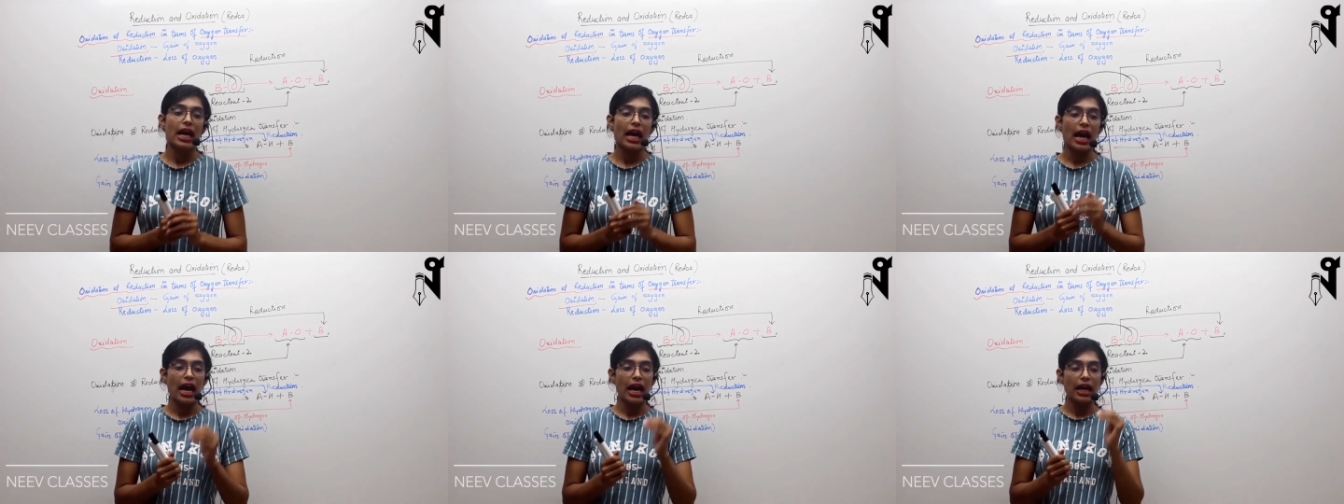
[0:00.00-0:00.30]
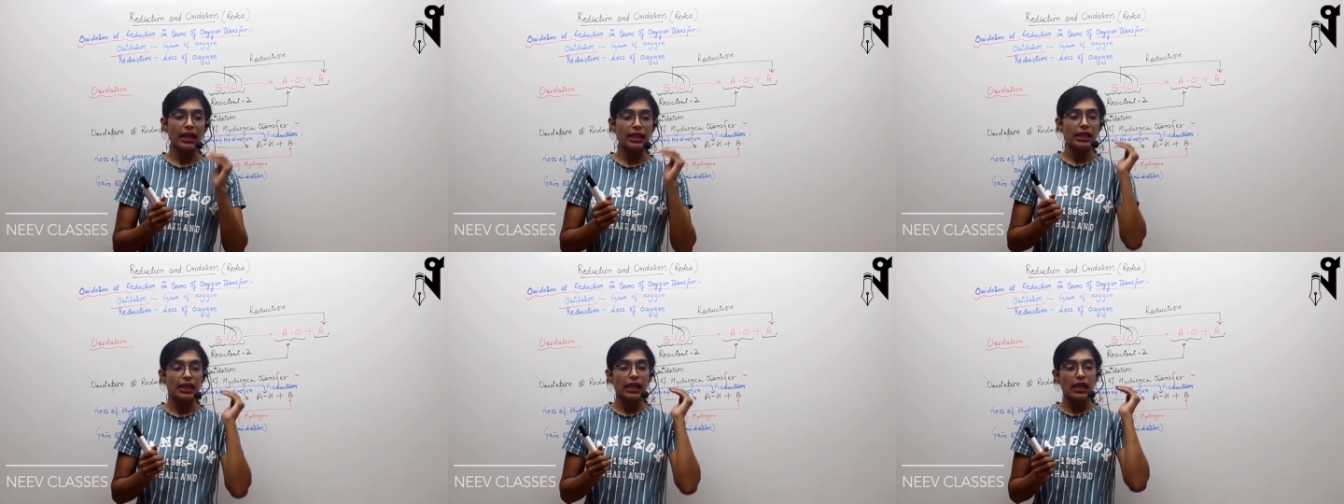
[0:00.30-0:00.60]

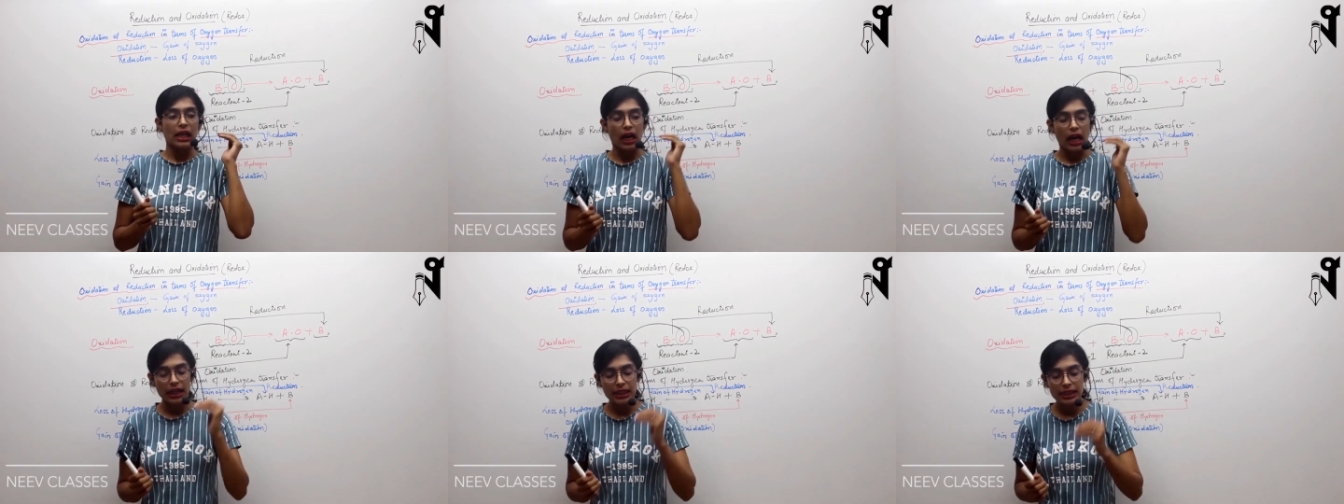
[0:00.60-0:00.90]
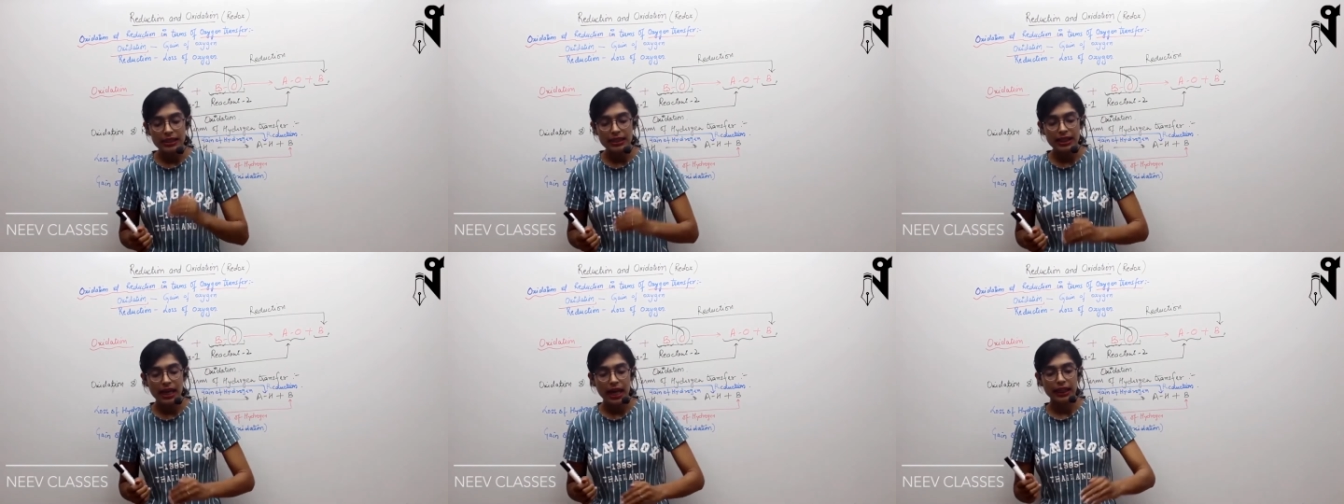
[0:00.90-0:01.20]
and
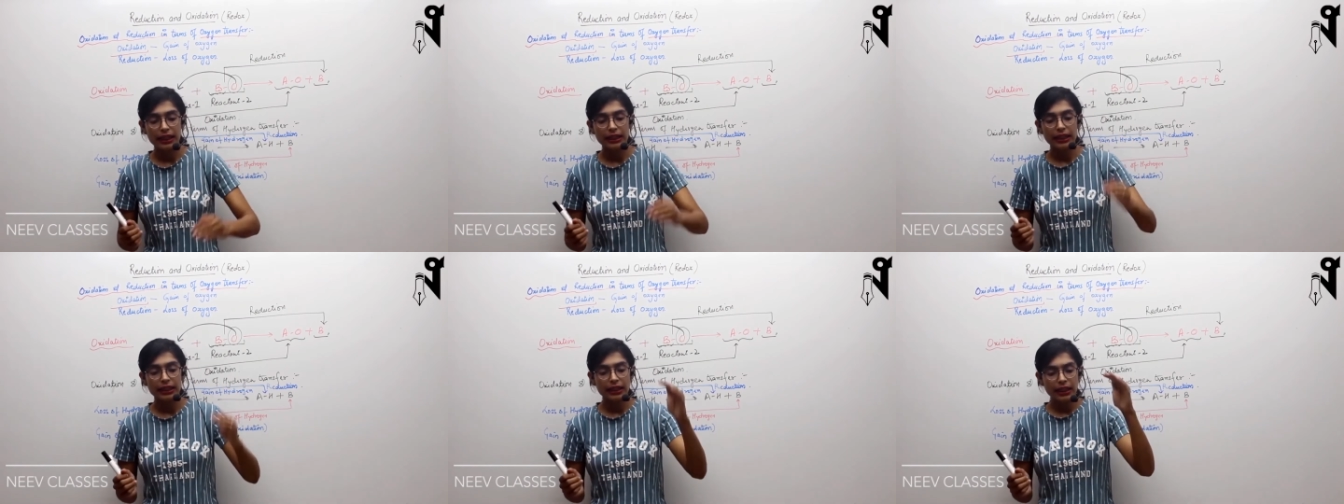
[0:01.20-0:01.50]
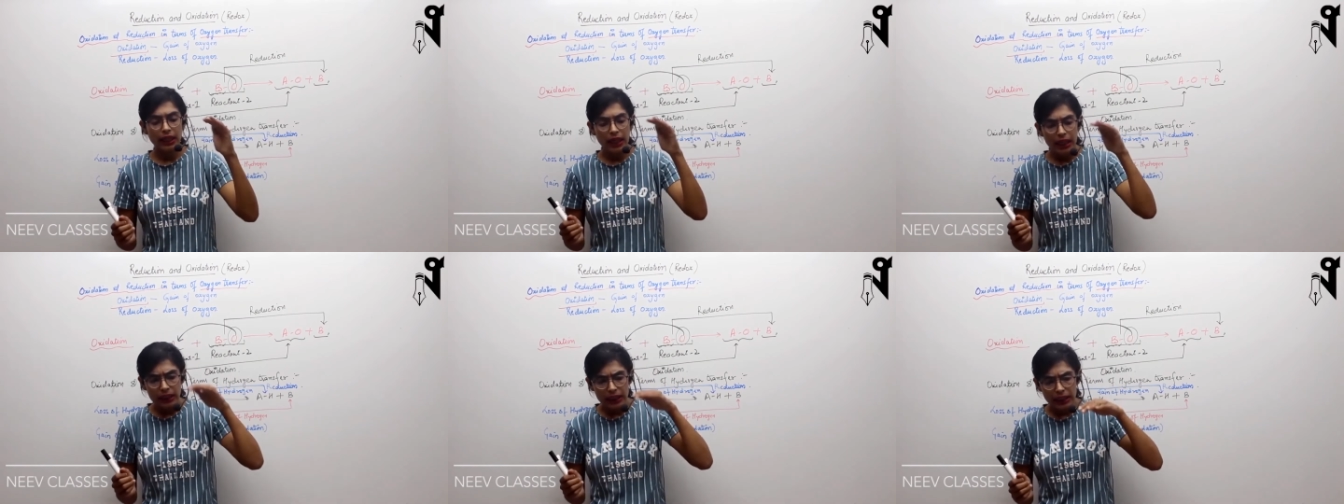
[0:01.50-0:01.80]
understanding it
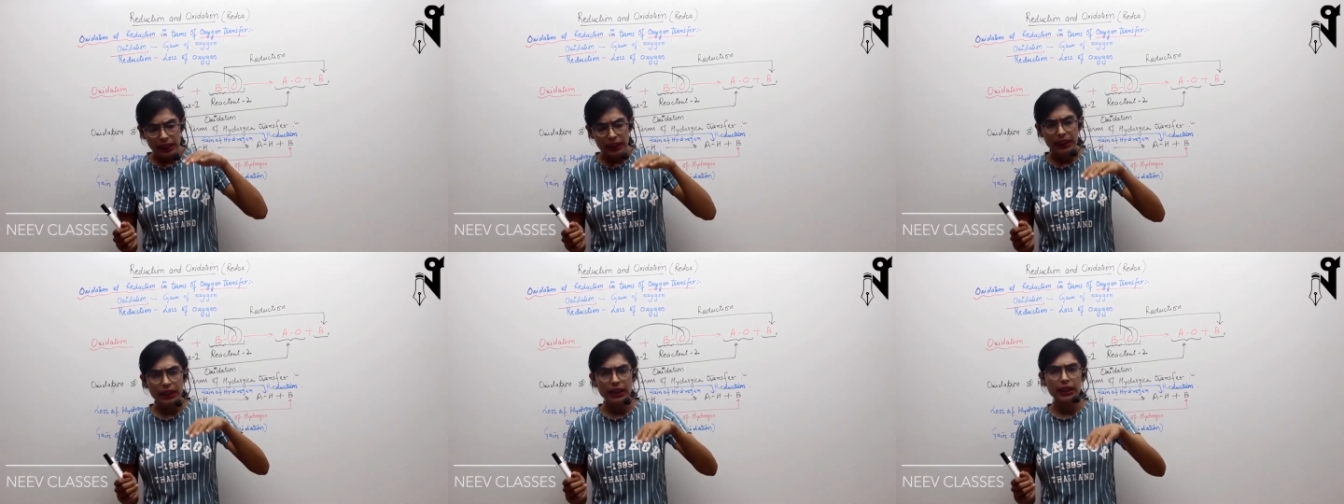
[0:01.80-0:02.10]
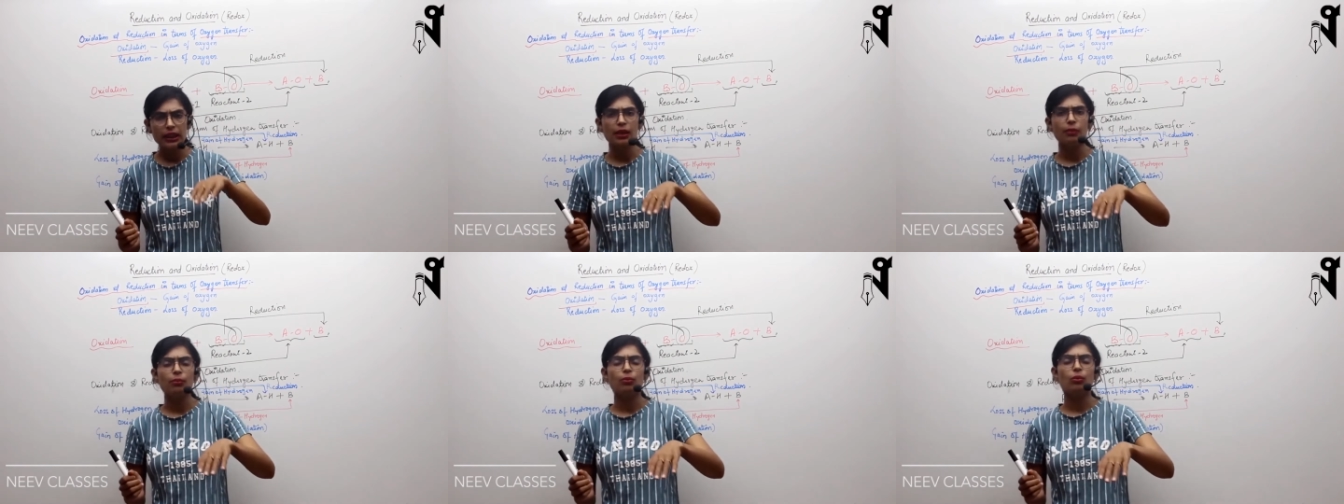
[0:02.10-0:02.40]
in
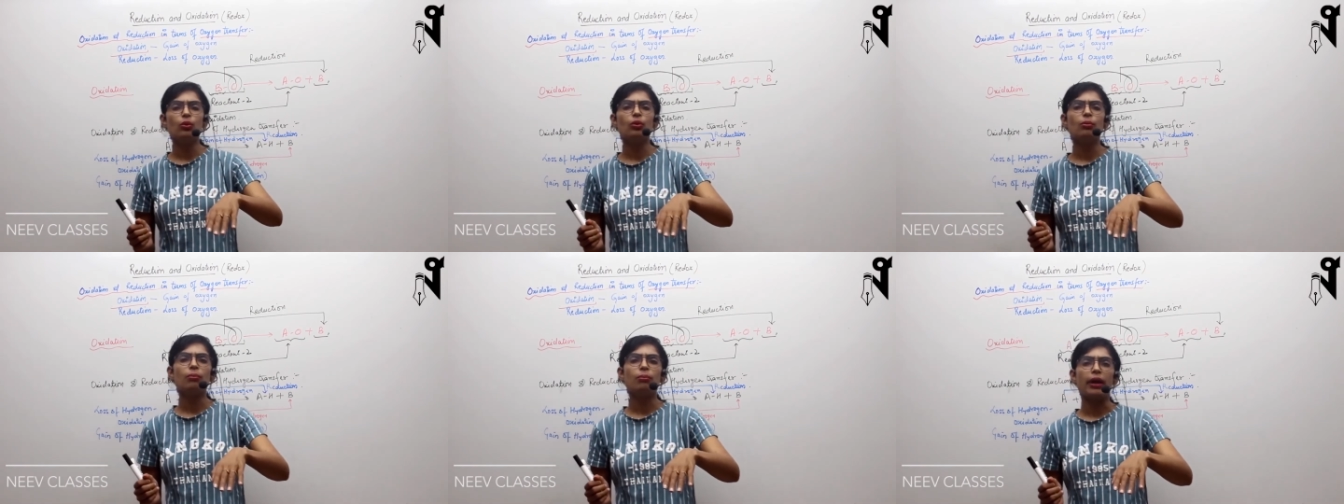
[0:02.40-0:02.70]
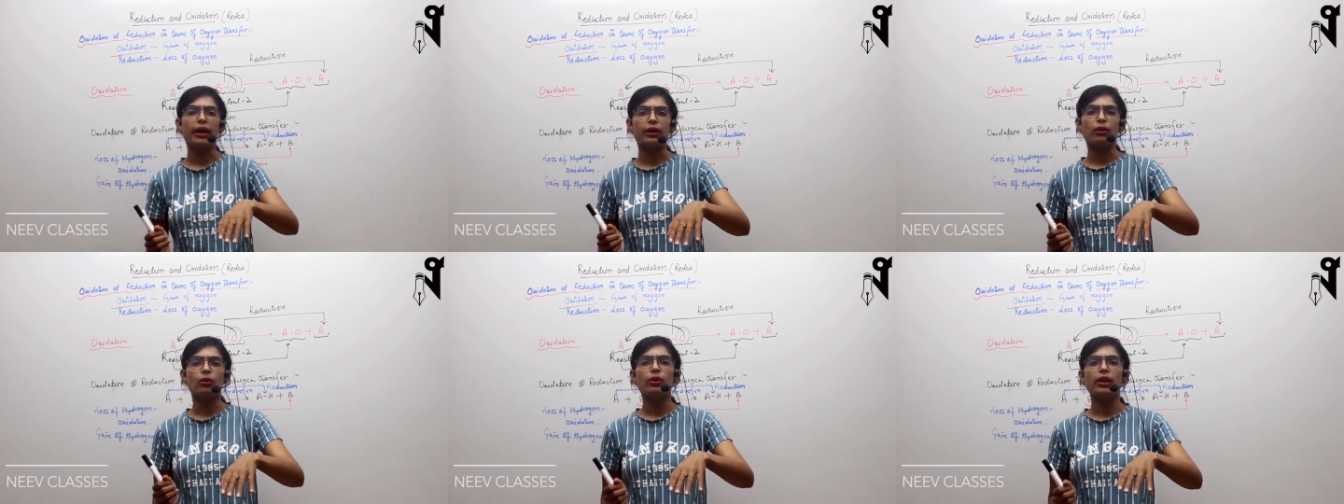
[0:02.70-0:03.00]
little more
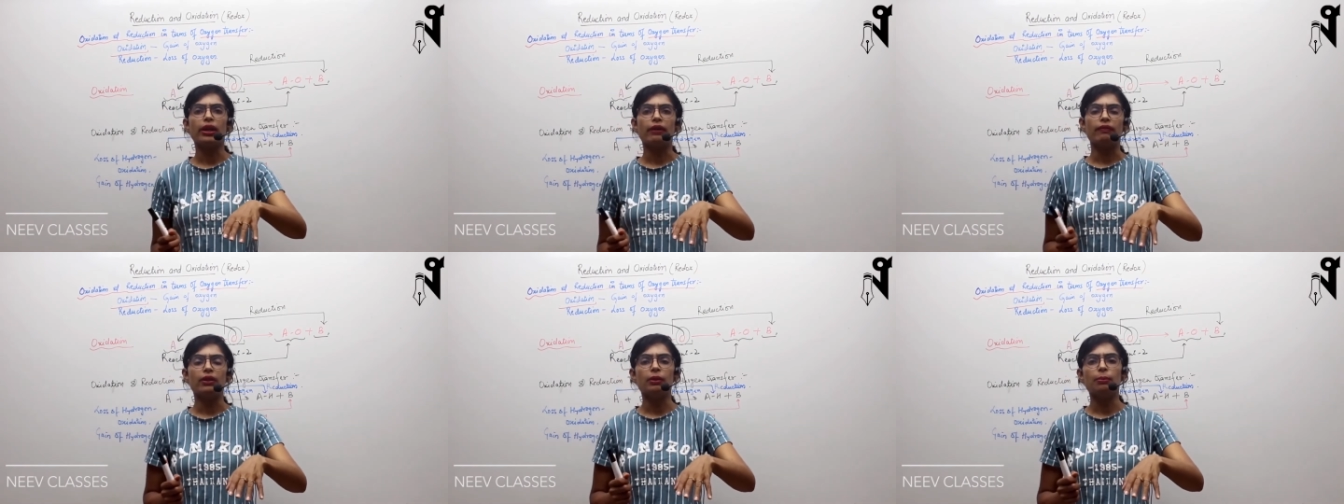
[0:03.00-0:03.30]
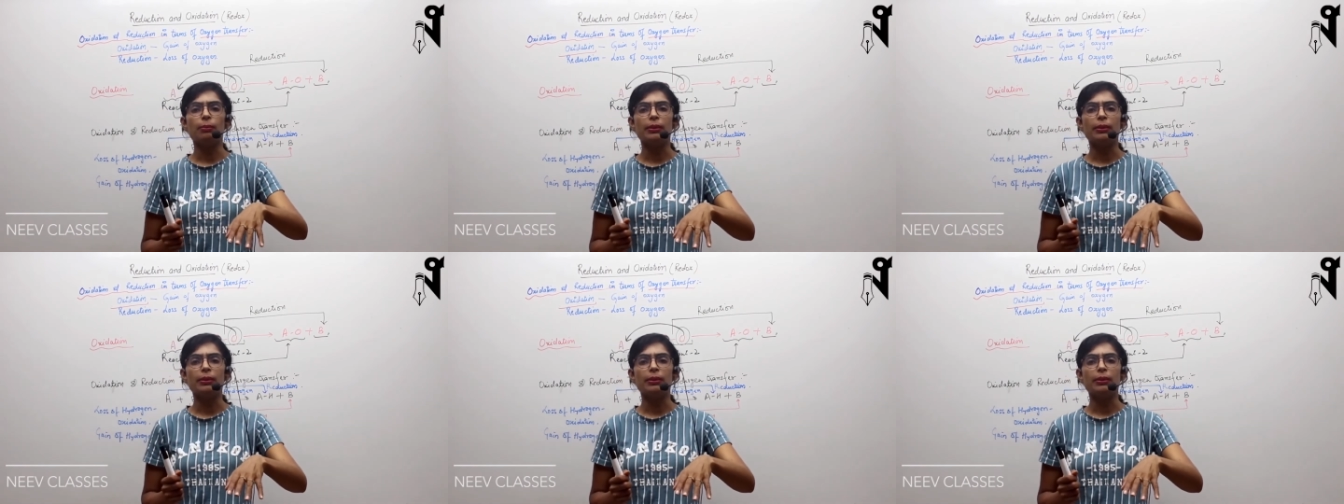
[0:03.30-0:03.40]
macro level,